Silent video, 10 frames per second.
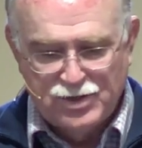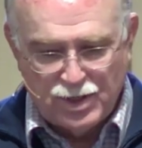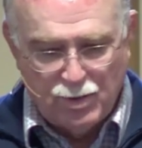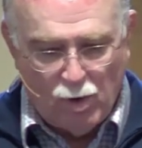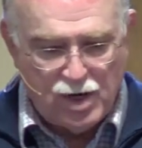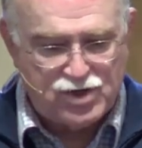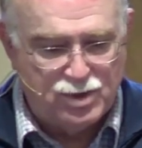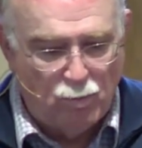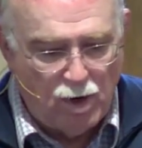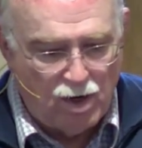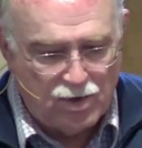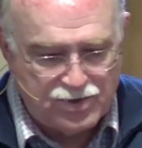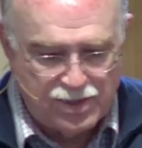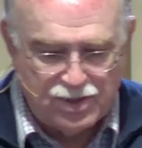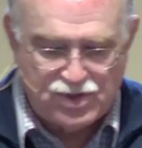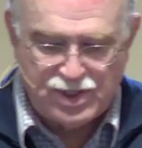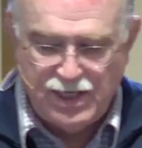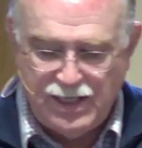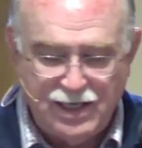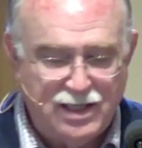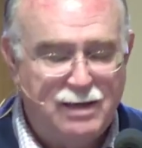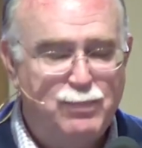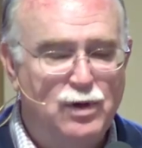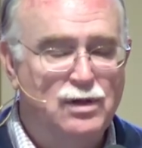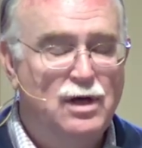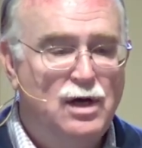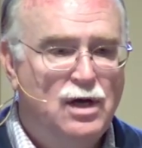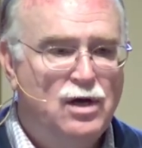So they wash the walls and the ceiling and they put